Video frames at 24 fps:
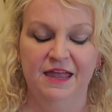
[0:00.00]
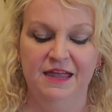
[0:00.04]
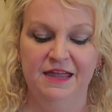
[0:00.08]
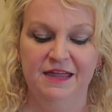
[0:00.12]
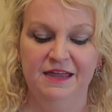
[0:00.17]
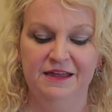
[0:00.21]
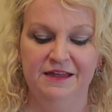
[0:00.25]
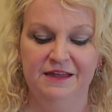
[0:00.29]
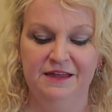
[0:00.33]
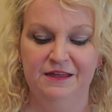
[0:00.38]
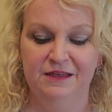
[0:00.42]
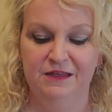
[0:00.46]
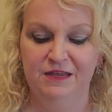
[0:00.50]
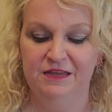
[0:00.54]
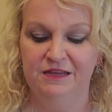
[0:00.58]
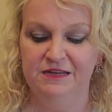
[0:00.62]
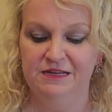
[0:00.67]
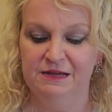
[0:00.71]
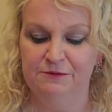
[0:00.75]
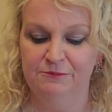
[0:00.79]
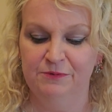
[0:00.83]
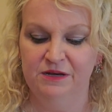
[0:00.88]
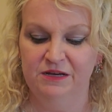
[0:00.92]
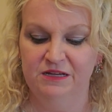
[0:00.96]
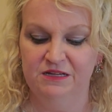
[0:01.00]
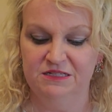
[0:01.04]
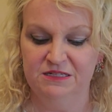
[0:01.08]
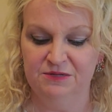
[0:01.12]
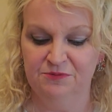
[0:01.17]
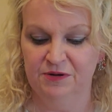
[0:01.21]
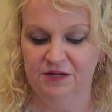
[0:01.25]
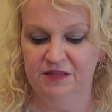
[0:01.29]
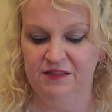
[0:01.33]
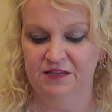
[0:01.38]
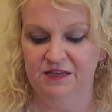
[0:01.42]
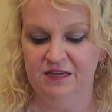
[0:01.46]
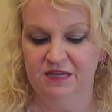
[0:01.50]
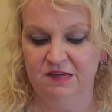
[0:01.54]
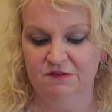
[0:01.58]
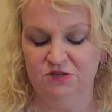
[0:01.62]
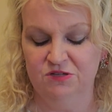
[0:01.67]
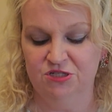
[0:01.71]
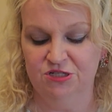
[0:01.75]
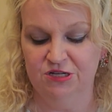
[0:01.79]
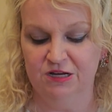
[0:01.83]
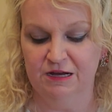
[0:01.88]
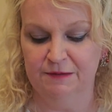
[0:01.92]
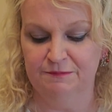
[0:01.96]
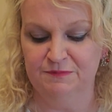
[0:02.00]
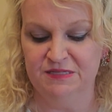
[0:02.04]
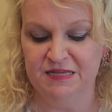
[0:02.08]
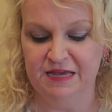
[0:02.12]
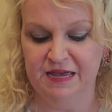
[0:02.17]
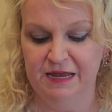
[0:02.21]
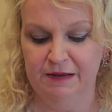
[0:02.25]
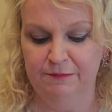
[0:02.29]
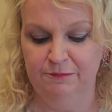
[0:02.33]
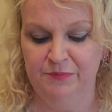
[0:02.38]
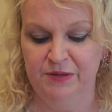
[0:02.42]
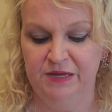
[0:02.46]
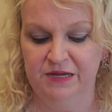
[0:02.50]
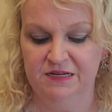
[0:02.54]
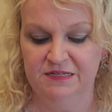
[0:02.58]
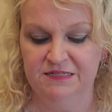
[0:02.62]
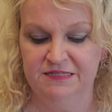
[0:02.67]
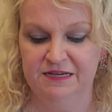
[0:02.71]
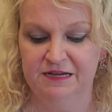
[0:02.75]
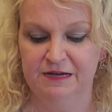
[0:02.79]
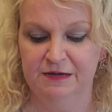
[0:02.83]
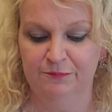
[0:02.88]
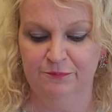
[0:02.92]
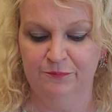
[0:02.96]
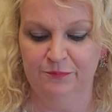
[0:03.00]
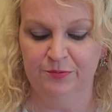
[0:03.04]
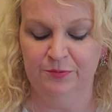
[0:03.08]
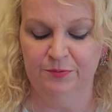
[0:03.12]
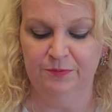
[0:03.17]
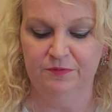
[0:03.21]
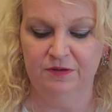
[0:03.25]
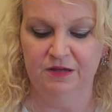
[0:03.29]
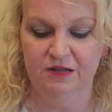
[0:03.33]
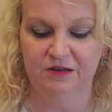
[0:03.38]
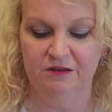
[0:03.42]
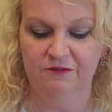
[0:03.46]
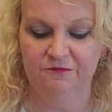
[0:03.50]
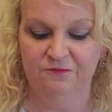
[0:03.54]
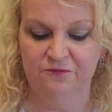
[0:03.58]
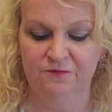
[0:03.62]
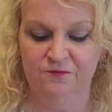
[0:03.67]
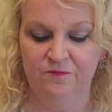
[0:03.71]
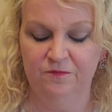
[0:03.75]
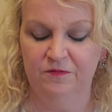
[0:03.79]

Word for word: And I went into one of the gift shops and picked up, and if,